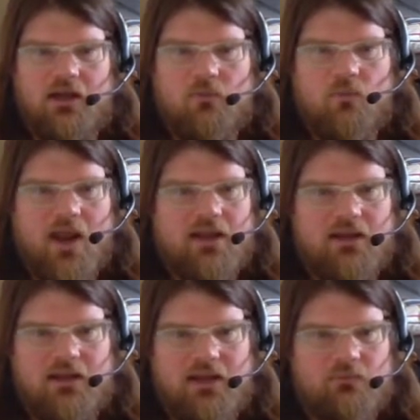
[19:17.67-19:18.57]

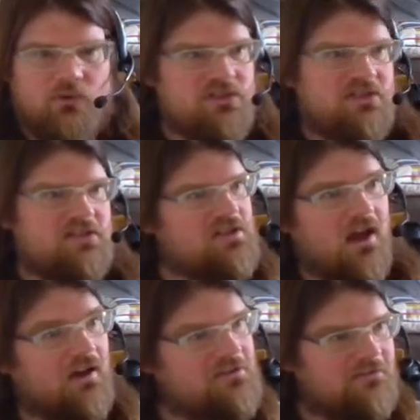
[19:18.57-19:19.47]
when it will just
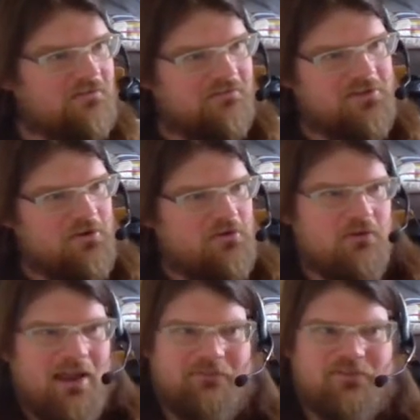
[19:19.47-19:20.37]
start. So
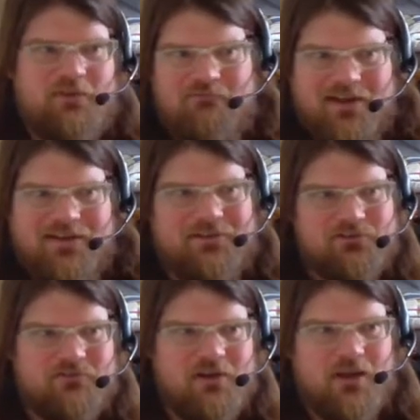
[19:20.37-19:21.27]
you have to be ready and
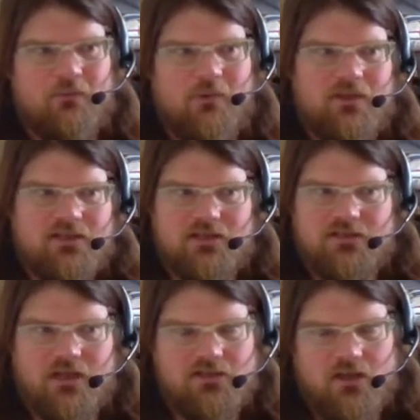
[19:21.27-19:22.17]
streaming when the
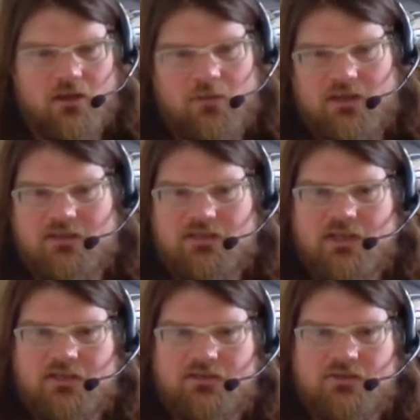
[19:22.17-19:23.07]
start time is
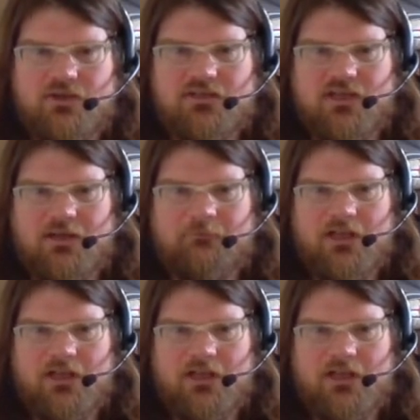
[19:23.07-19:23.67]
doing its thing.